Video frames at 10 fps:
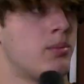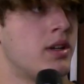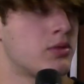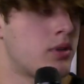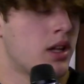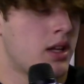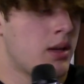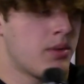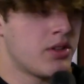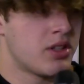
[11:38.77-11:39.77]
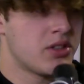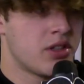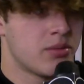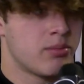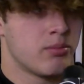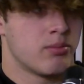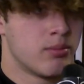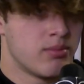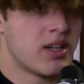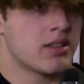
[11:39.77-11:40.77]
best running game, there's just they're
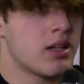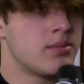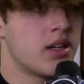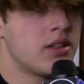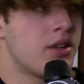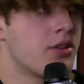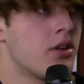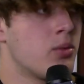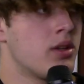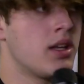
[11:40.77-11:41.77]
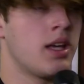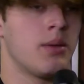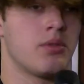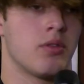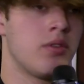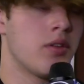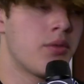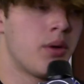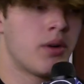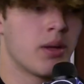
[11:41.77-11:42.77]
nine times out of ten they're going to win the game. So if you have
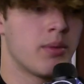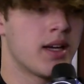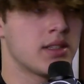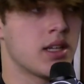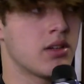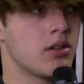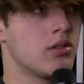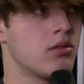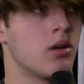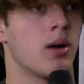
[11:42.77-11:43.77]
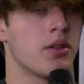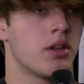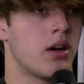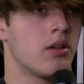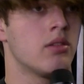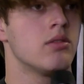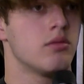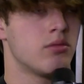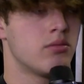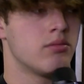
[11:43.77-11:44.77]
three running backs that could go out there and
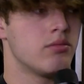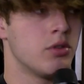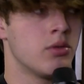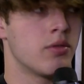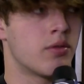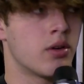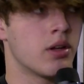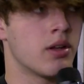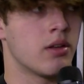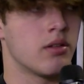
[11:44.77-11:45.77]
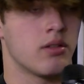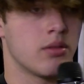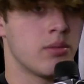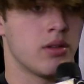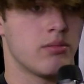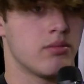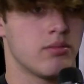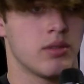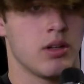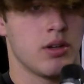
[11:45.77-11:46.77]
do it for you, then
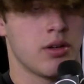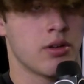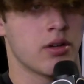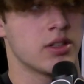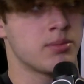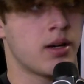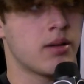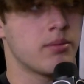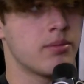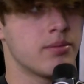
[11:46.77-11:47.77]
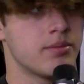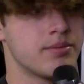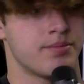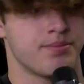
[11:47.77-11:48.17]
you're in a great spot. Yeah, more